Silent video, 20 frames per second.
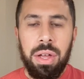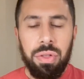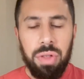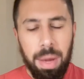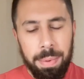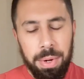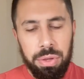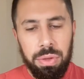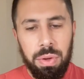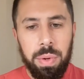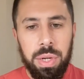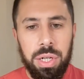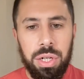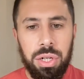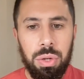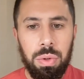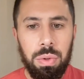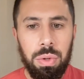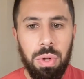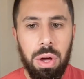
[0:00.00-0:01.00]
So I'm going to throw in
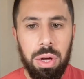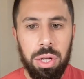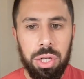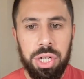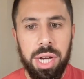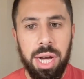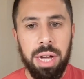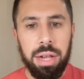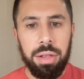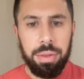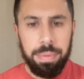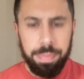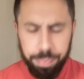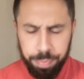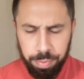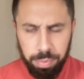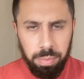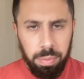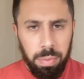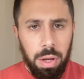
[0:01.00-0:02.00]
two long shots.
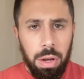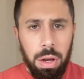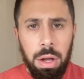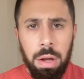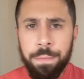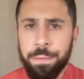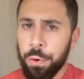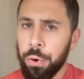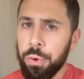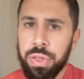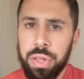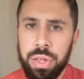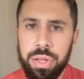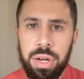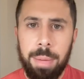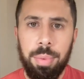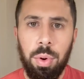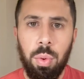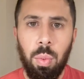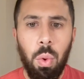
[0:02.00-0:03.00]
First is
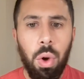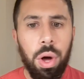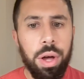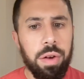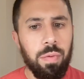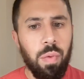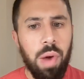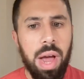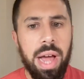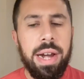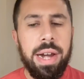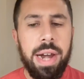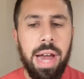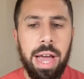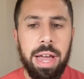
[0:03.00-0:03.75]
number one, Red